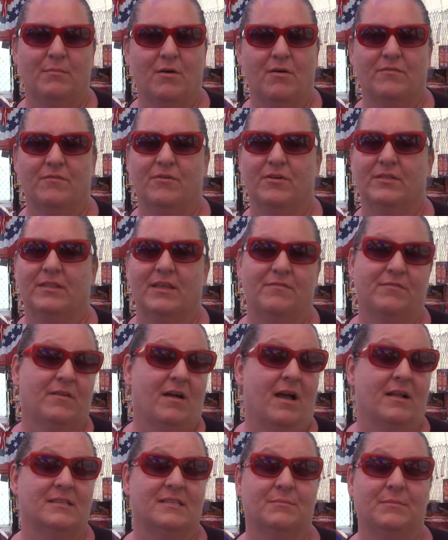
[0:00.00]
over and they've
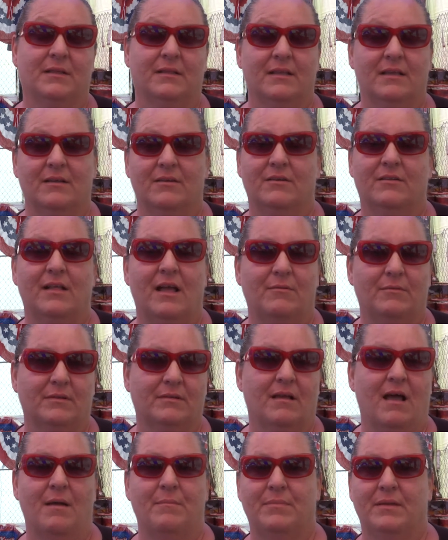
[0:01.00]
got some illegal, I will
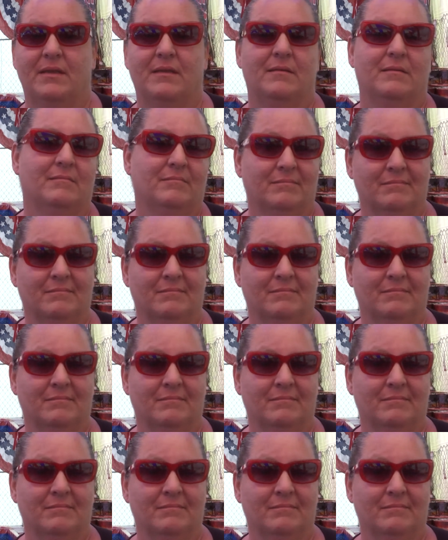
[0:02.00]
not be